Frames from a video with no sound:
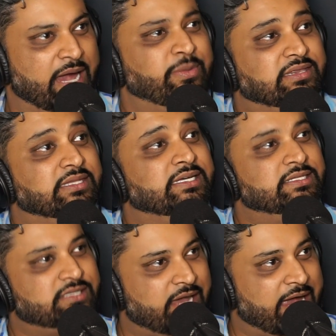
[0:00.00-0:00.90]
How many
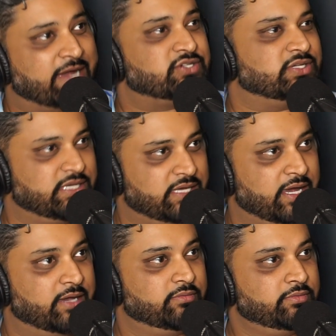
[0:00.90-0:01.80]
leads did I actually
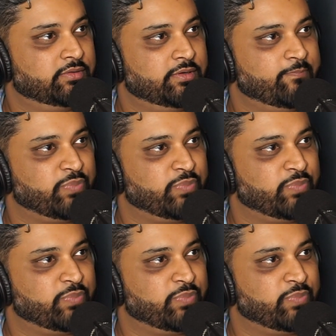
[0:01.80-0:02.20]
get? Mm-hmm.